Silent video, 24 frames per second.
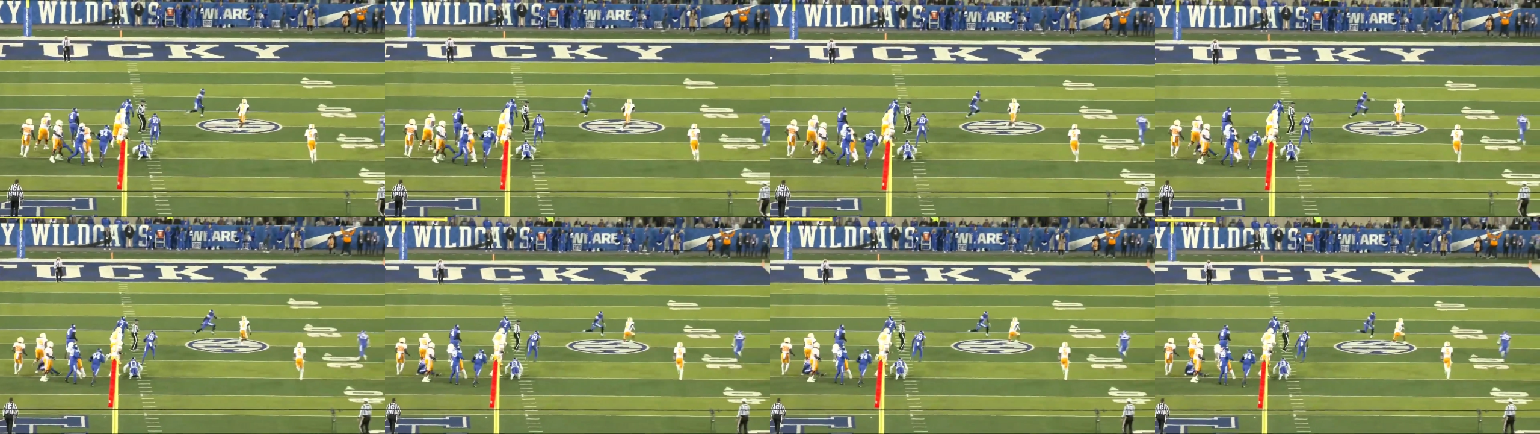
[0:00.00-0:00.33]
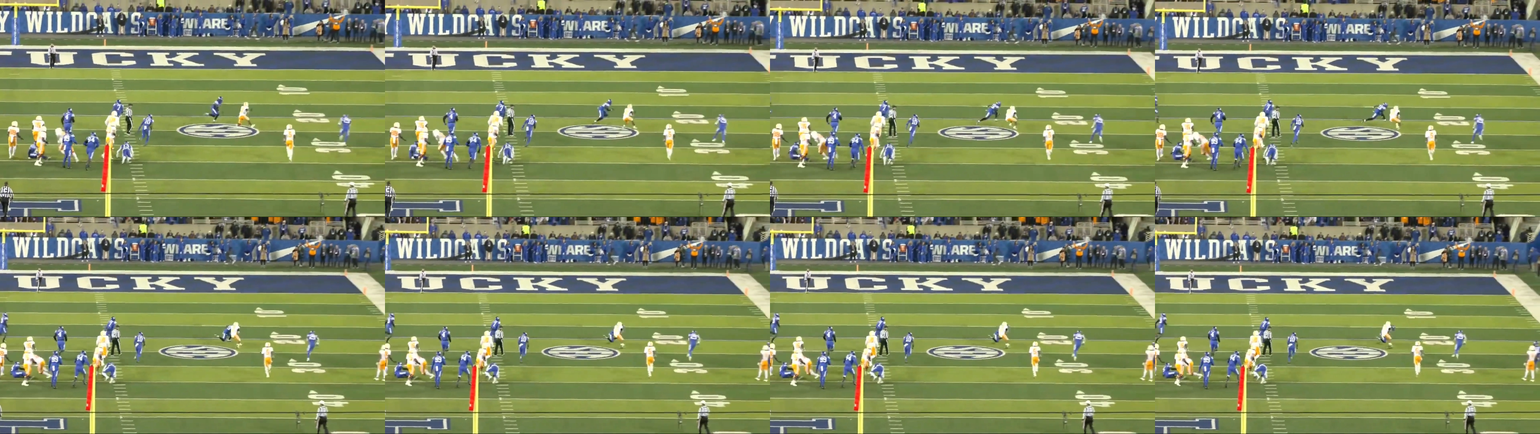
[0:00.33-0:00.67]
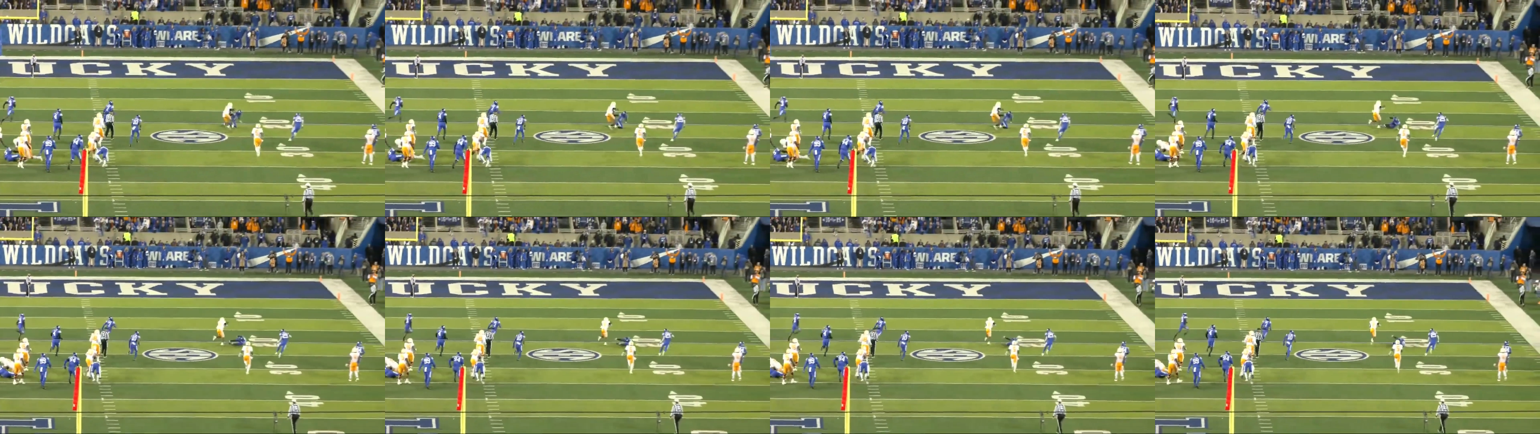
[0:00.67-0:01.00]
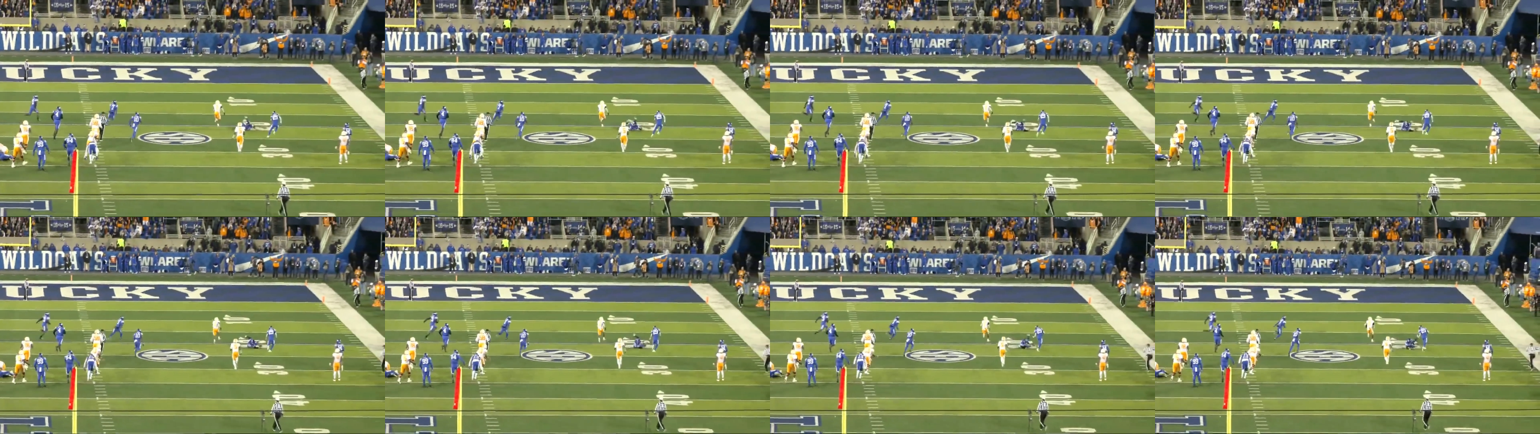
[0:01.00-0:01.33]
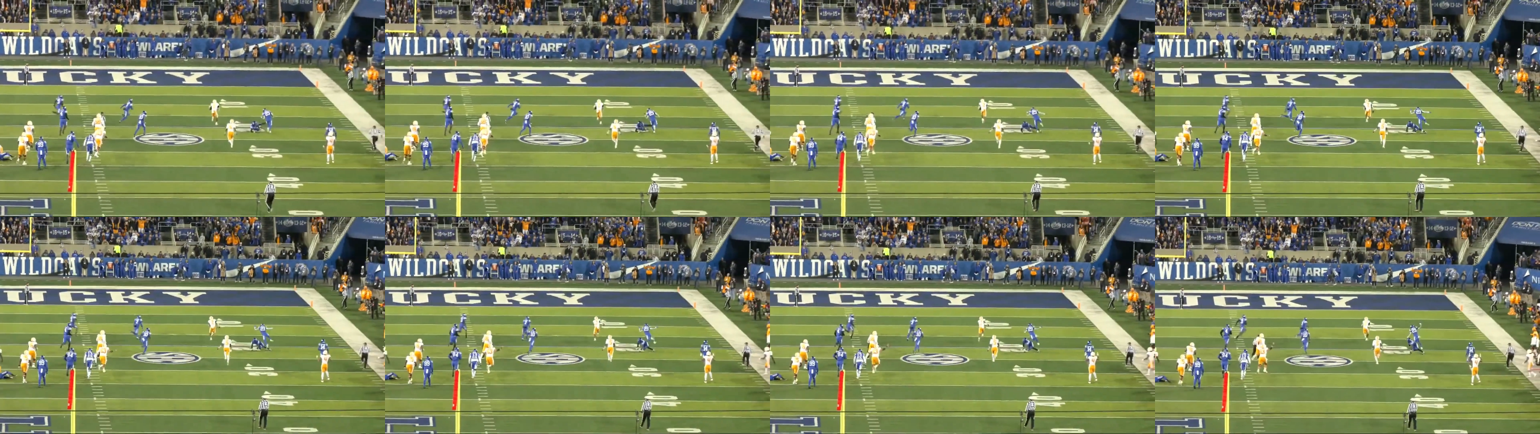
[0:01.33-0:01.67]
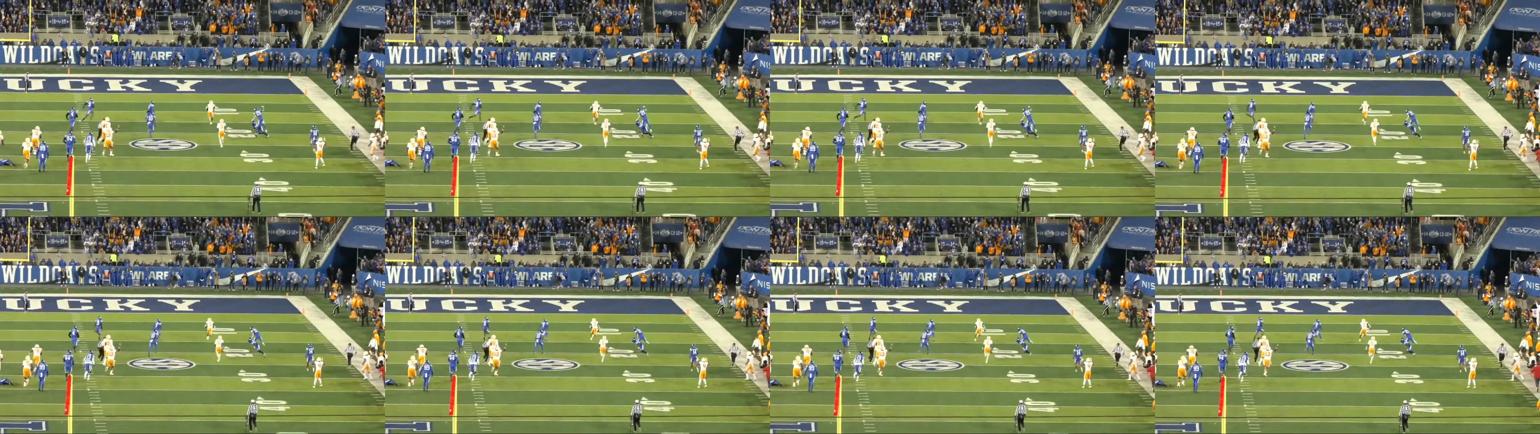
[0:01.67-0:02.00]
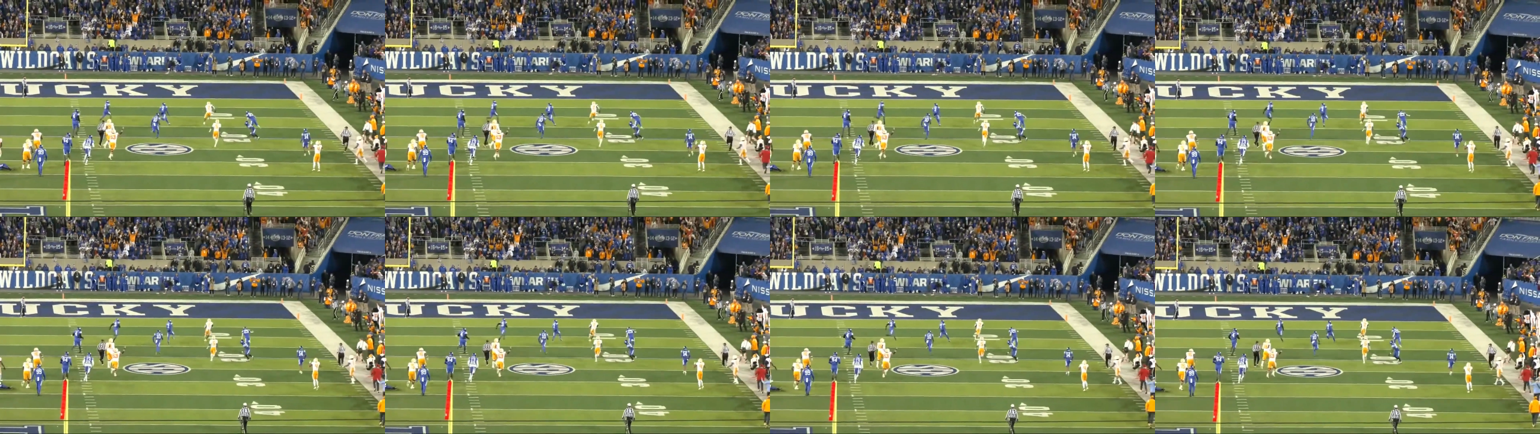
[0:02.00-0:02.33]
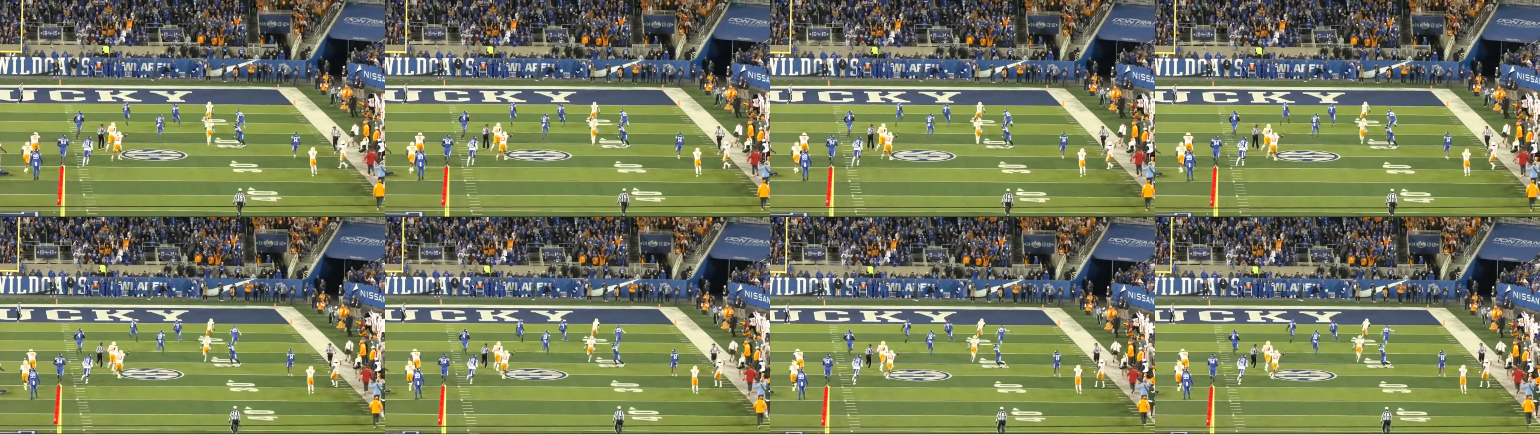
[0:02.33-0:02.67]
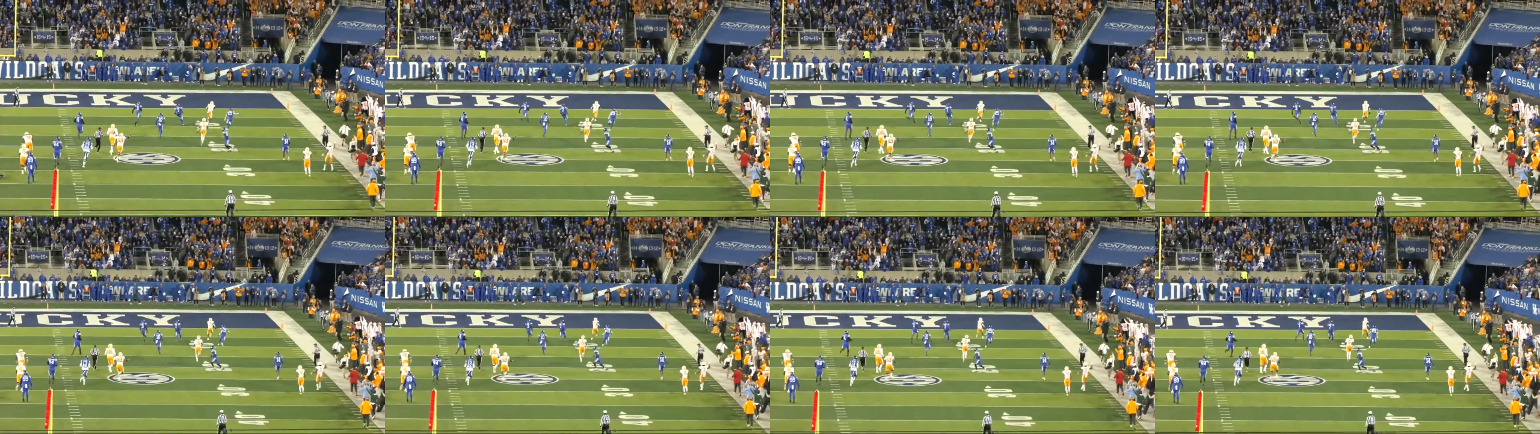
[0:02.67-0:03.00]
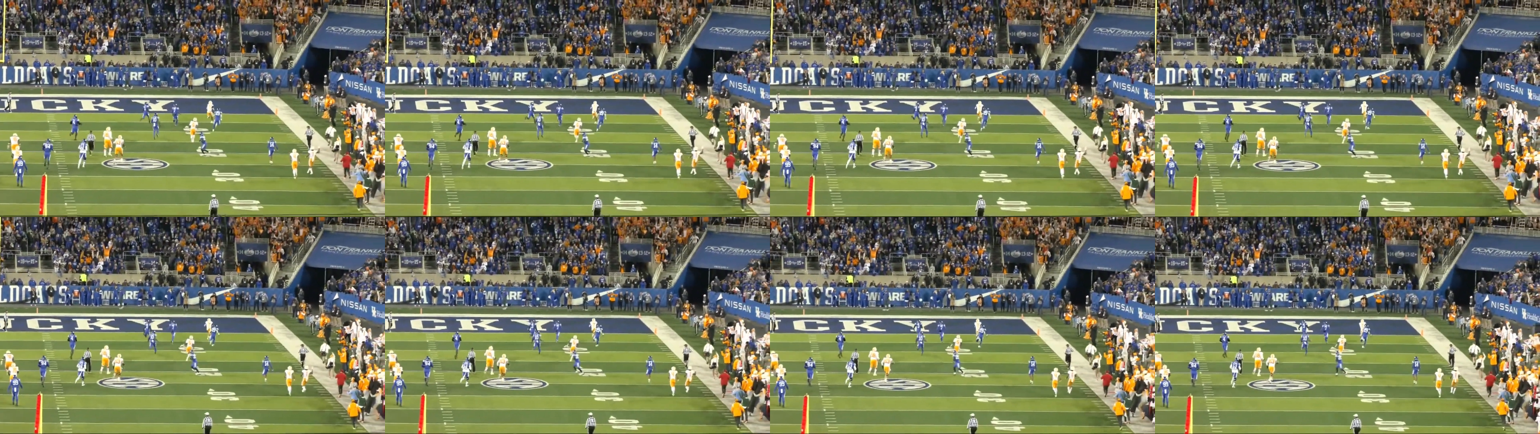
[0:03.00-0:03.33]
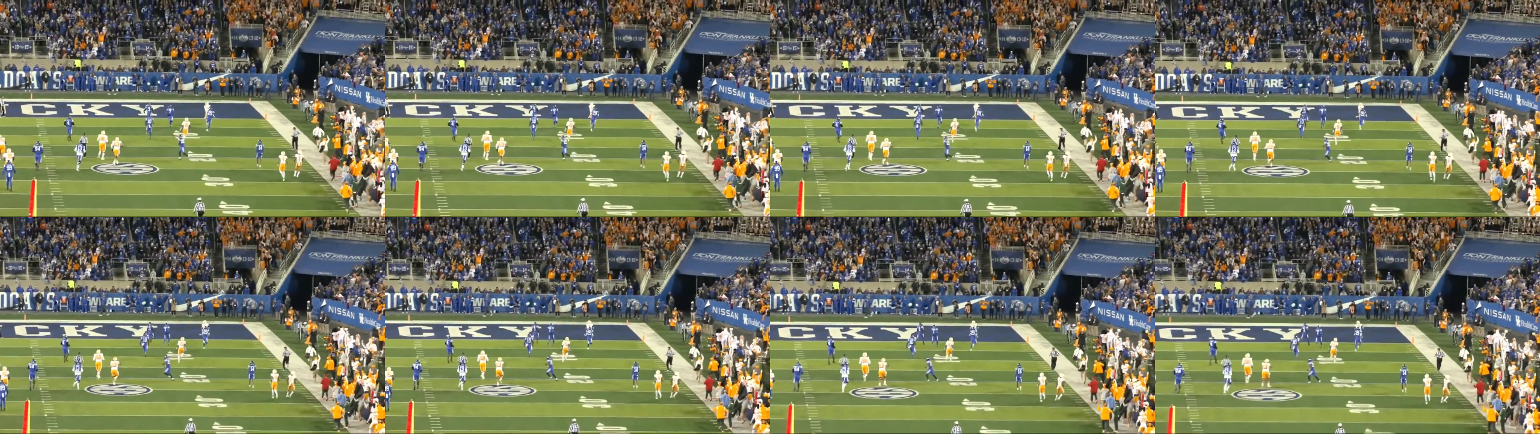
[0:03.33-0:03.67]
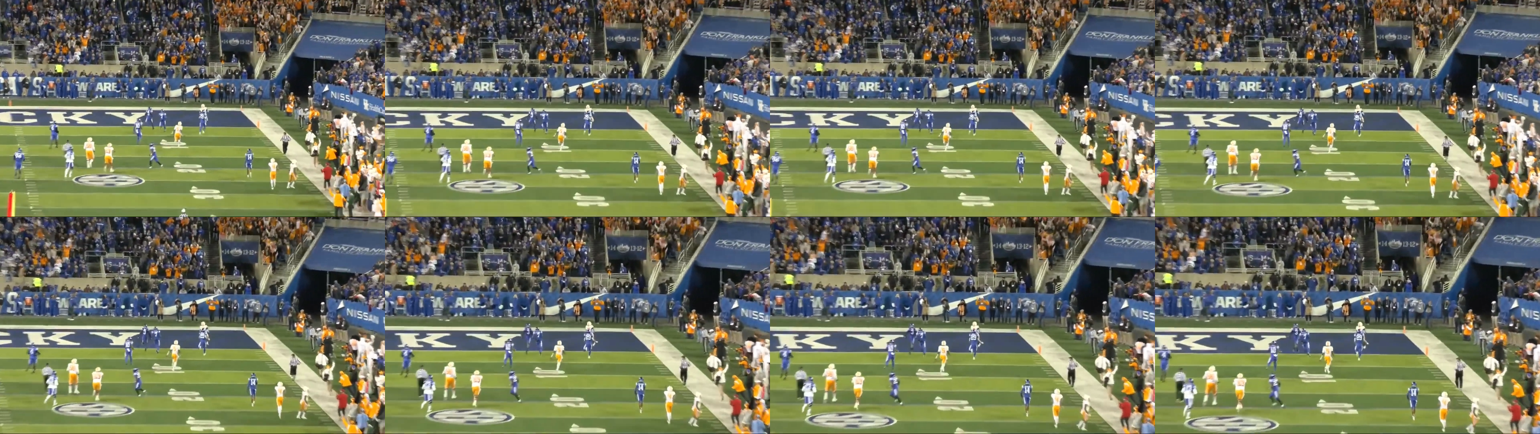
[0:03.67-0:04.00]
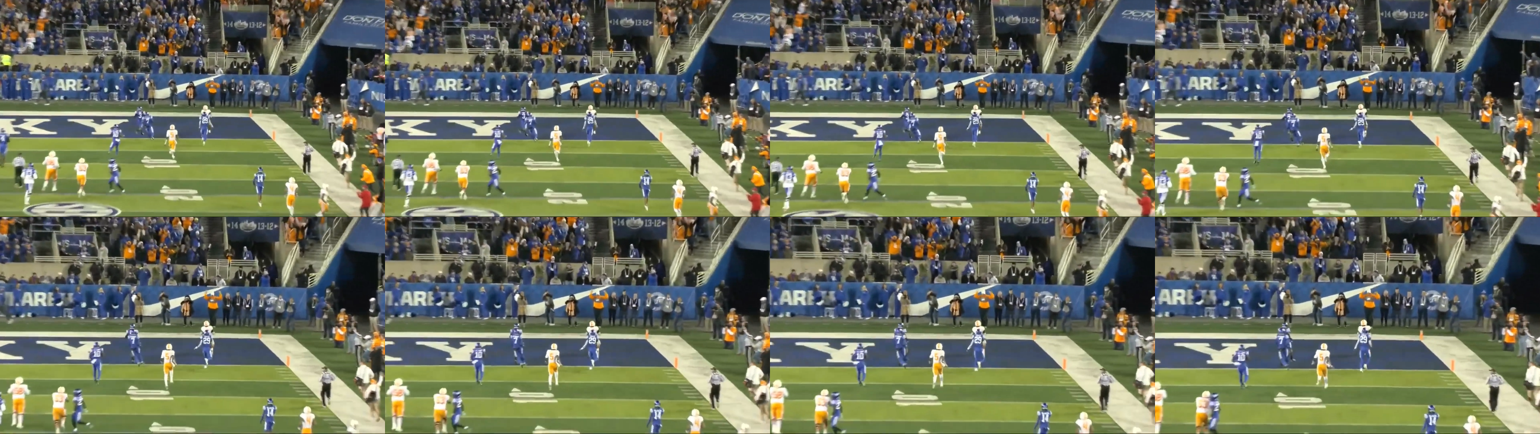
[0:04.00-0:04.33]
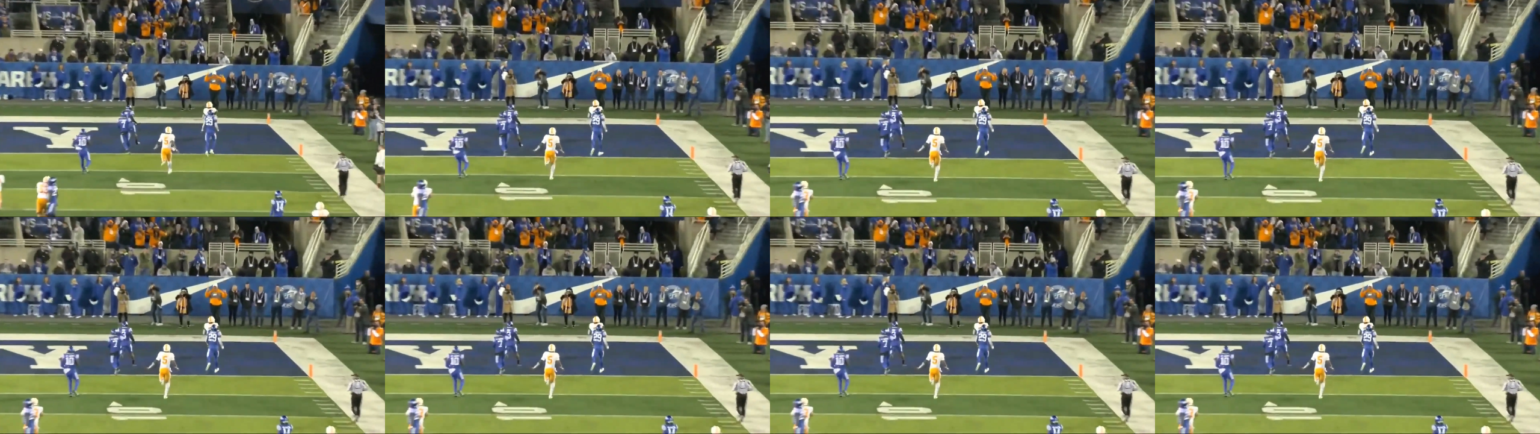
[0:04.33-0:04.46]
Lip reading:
[unreadable: no face in view]